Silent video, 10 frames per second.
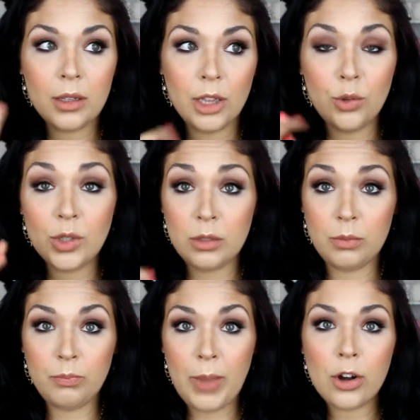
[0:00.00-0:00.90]

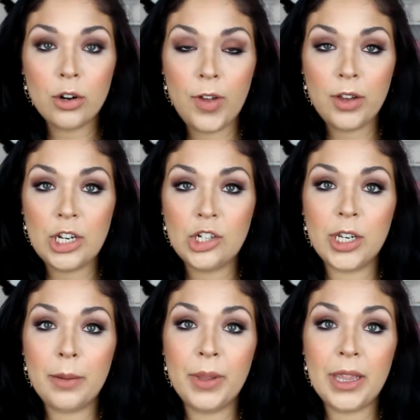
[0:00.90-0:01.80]
loose powder
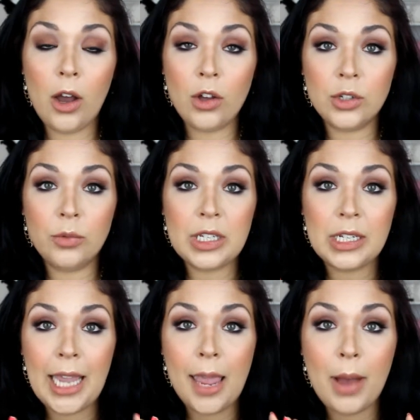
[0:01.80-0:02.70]
foundation, but they also
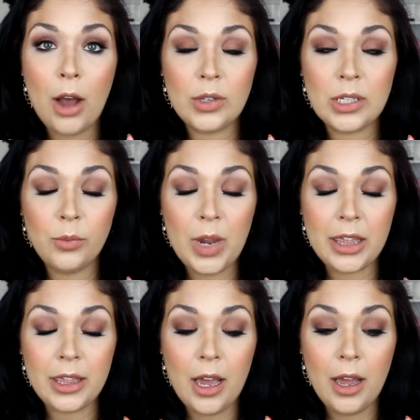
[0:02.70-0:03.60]
recently came out
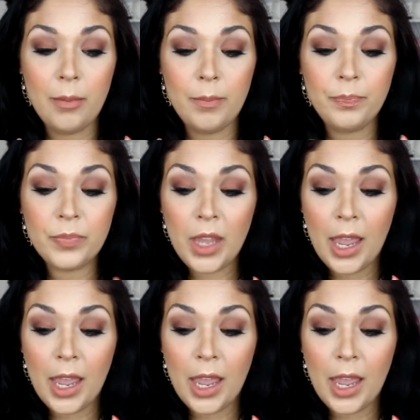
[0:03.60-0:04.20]
with um,